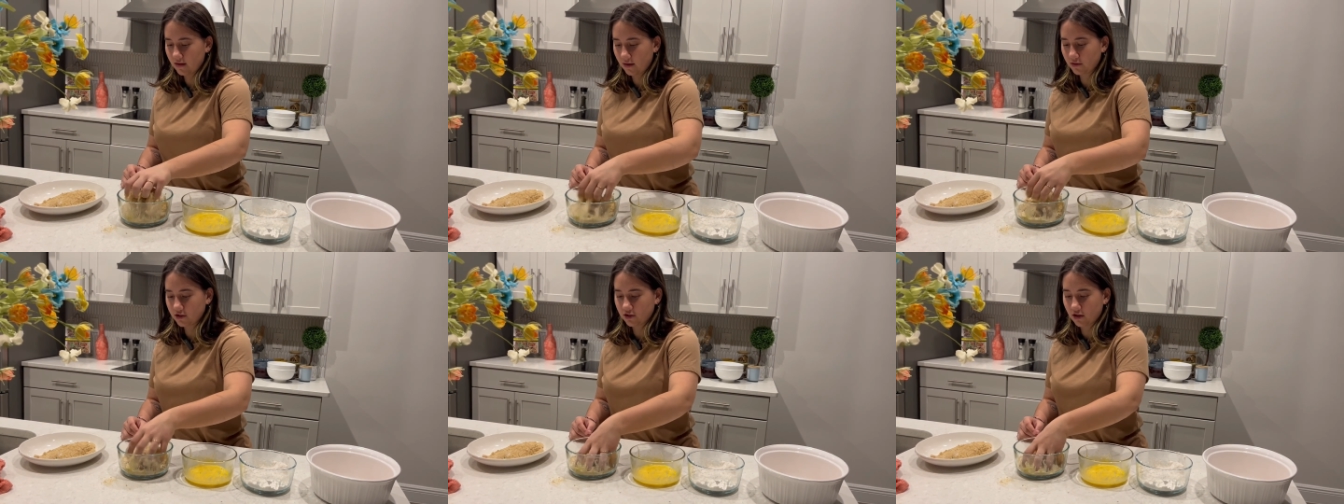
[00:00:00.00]
I
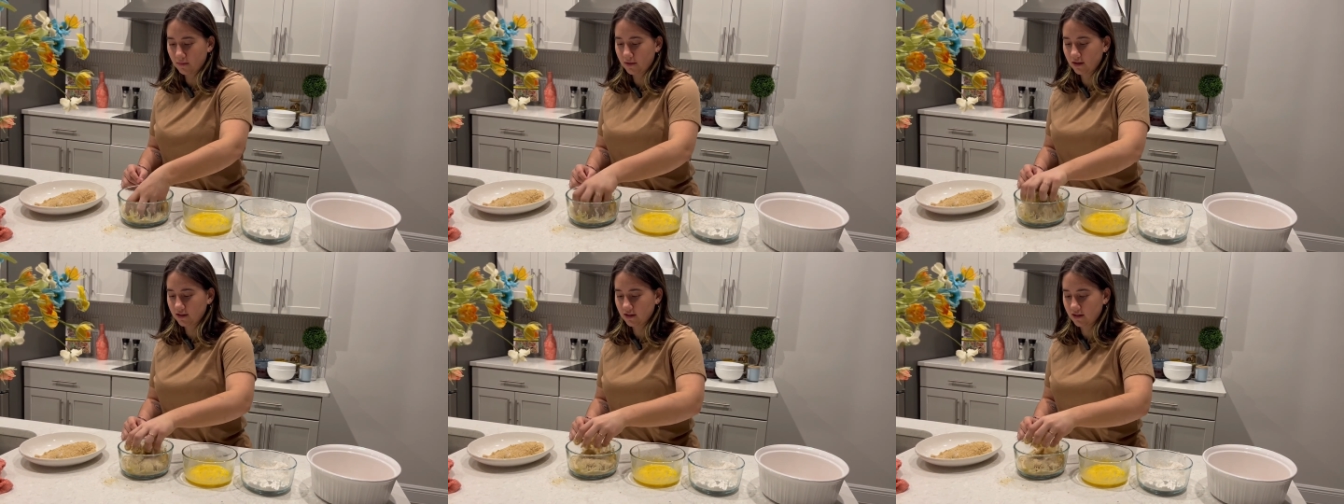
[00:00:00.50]
went
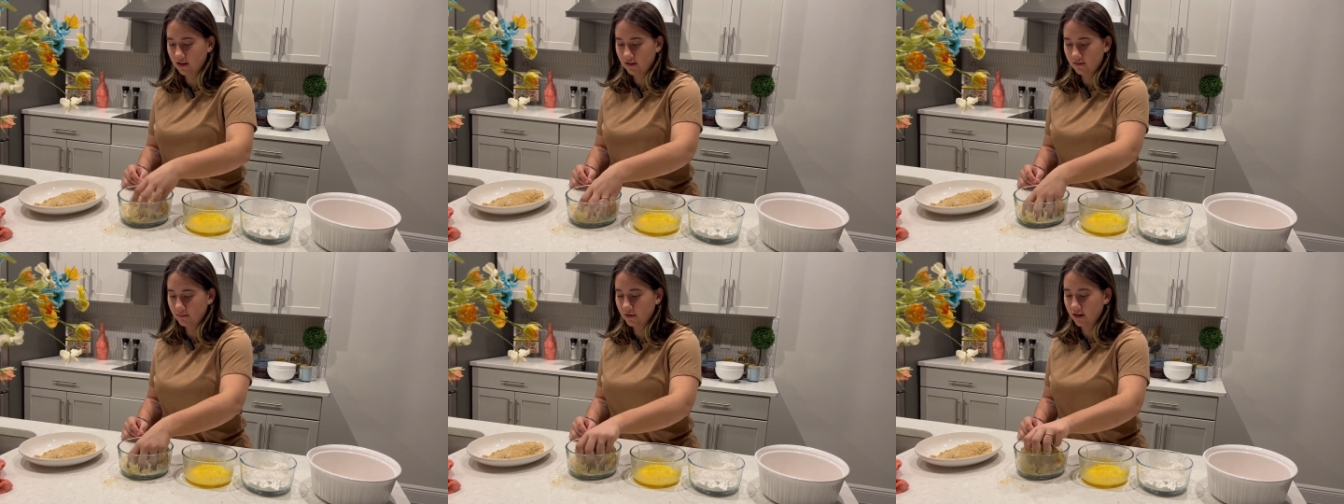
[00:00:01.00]
shopping today,
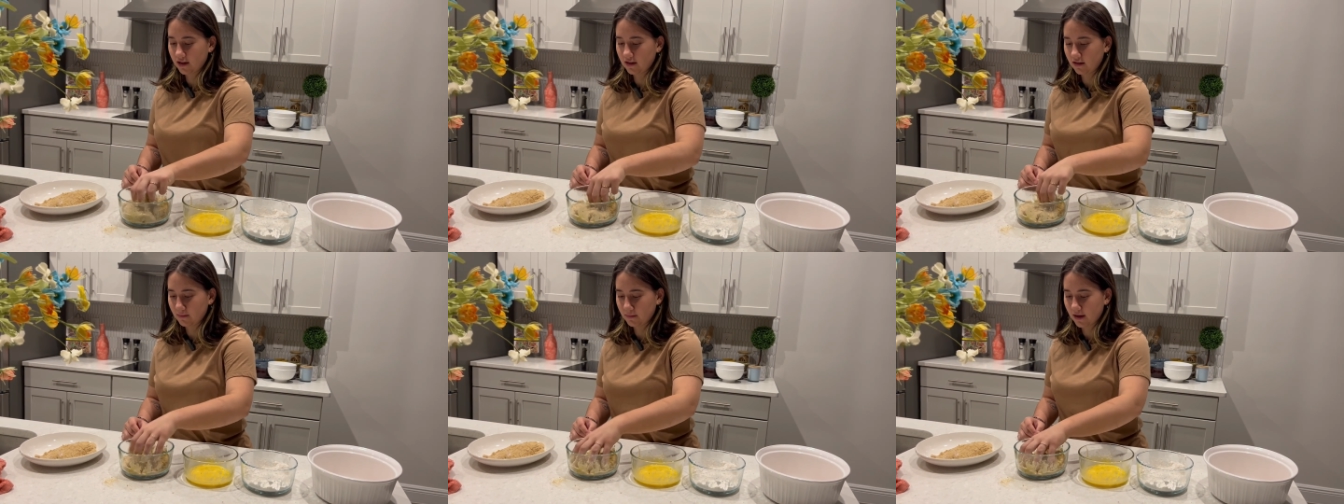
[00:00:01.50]
but I
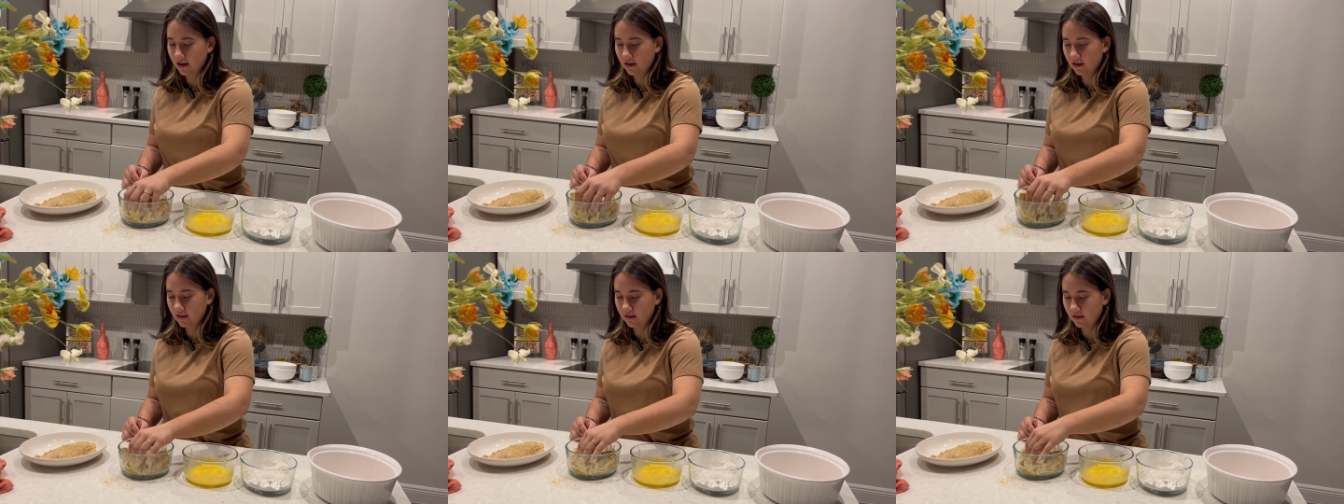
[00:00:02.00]
didn't buy
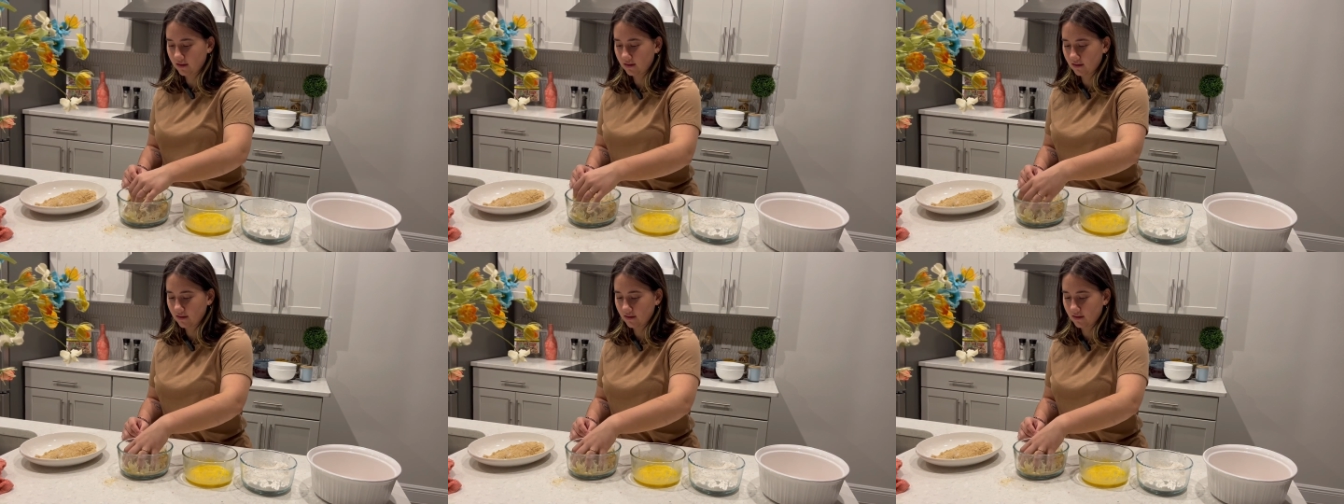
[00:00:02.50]
anything.